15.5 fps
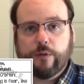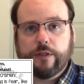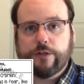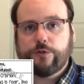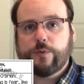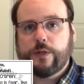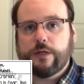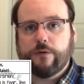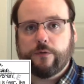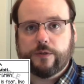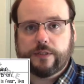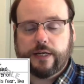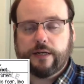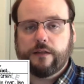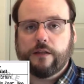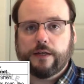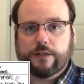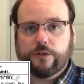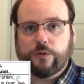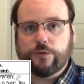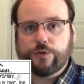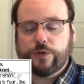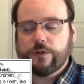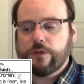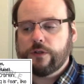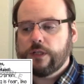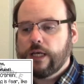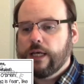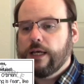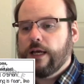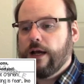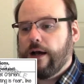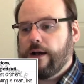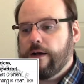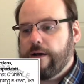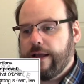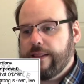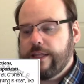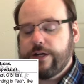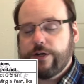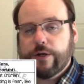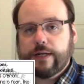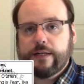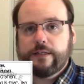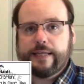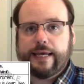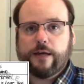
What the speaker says: entry or dialectical journal, and then you're going to take a